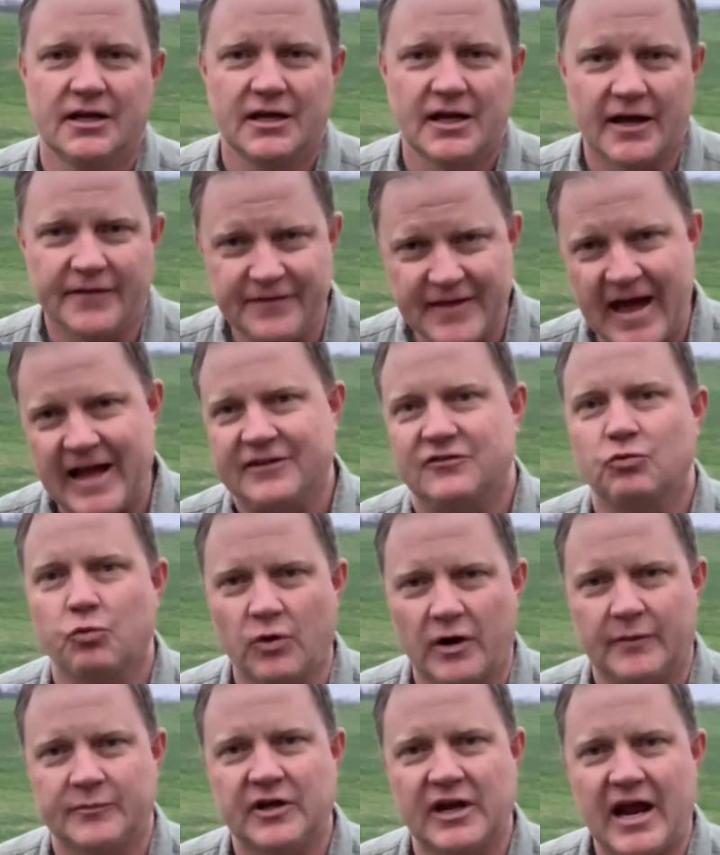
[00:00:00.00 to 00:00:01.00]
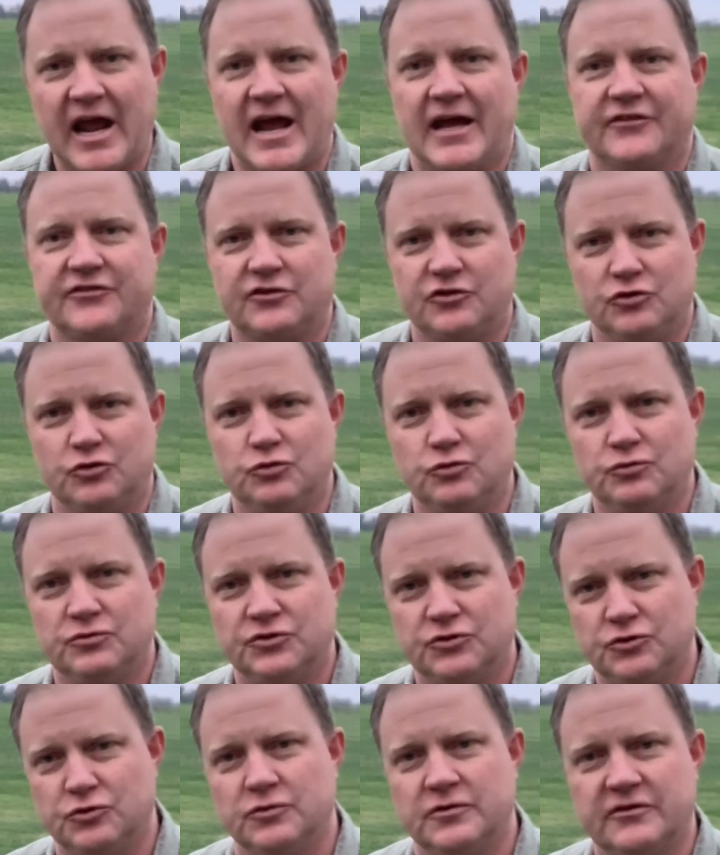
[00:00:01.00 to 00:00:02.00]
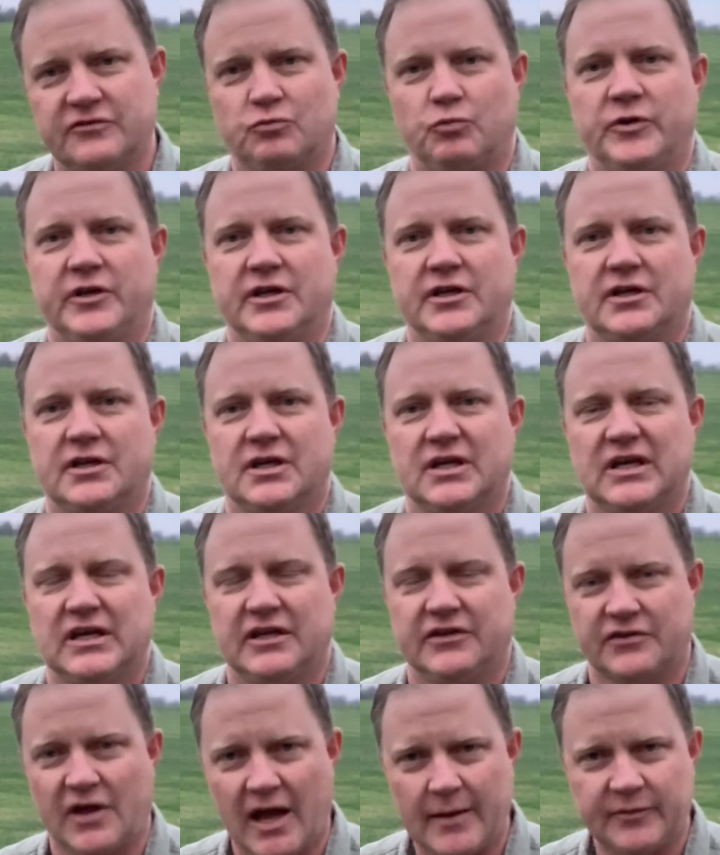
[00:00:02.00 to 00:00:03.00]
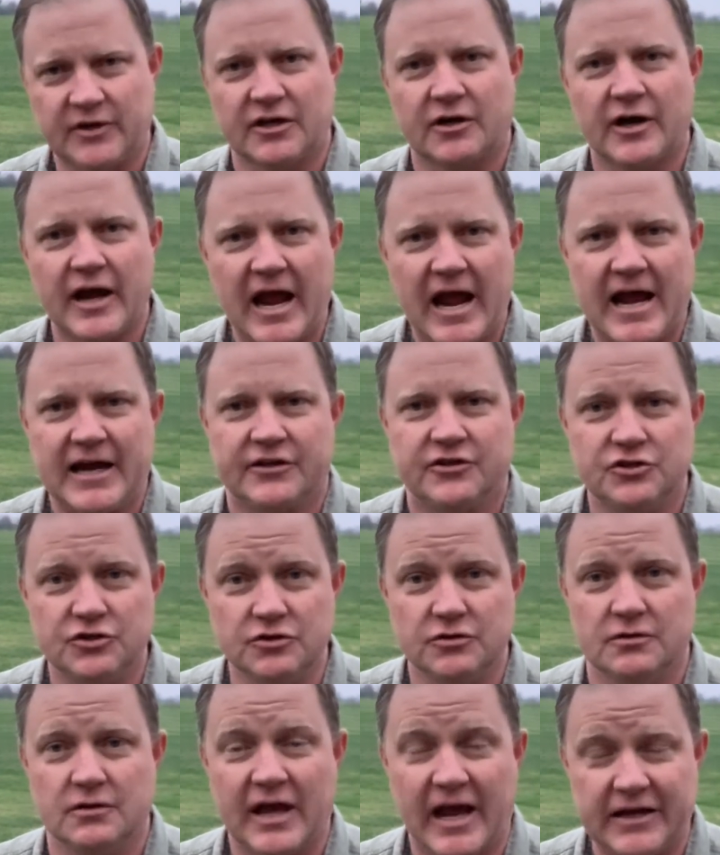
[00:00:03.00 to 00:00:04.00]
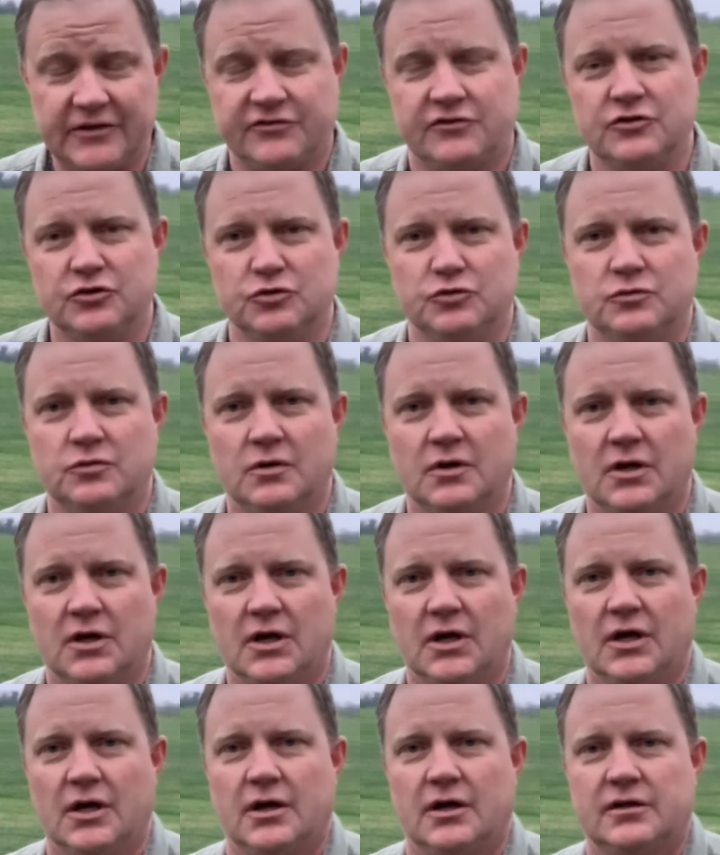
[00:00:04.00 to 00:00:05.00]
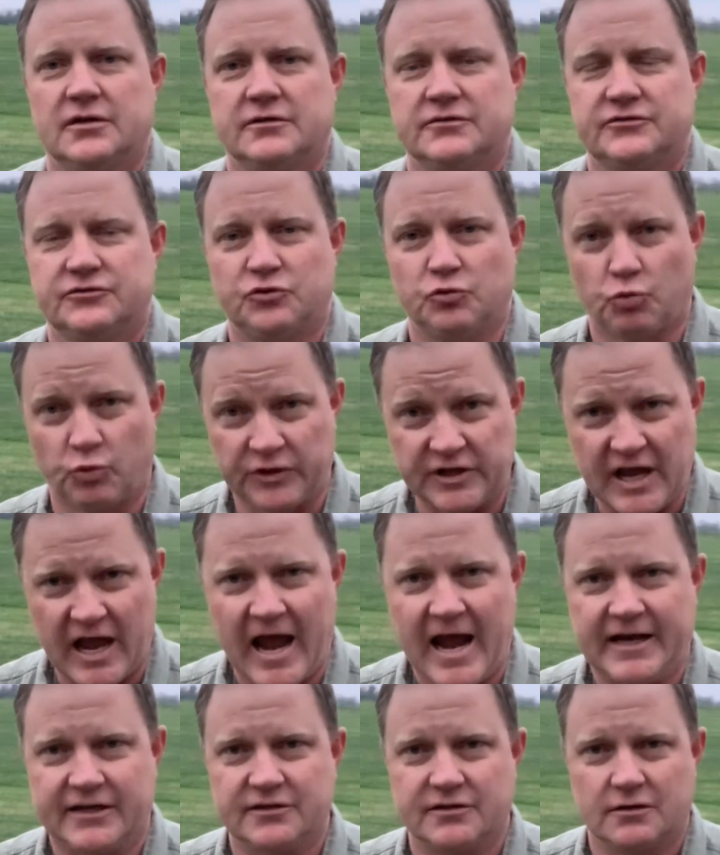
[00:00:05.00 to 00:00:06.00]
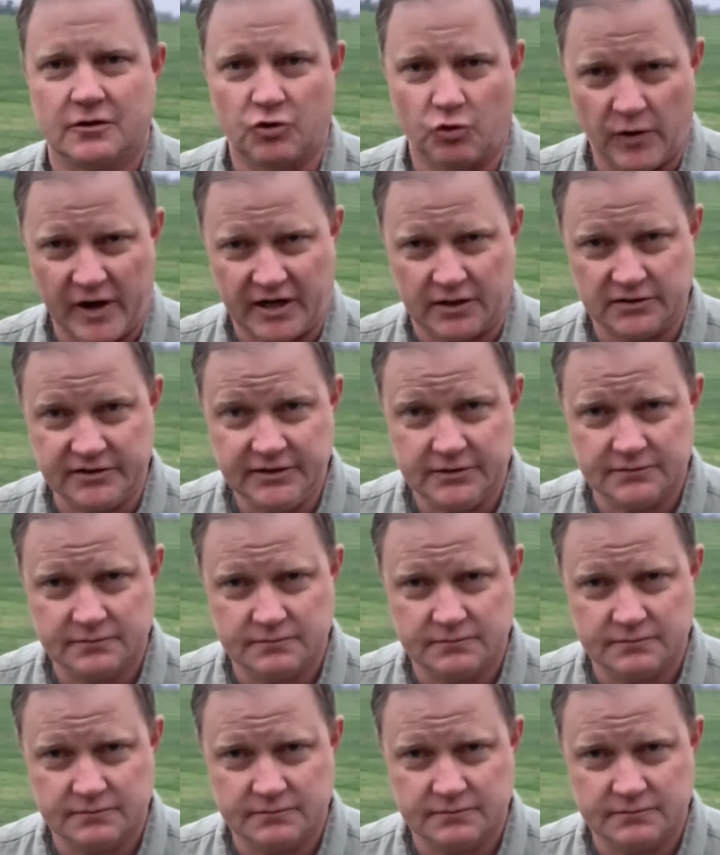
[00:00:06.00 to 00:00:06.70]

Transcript: And that's what I'm going to ask you to do this week, is I'm going to ask you to react correctly,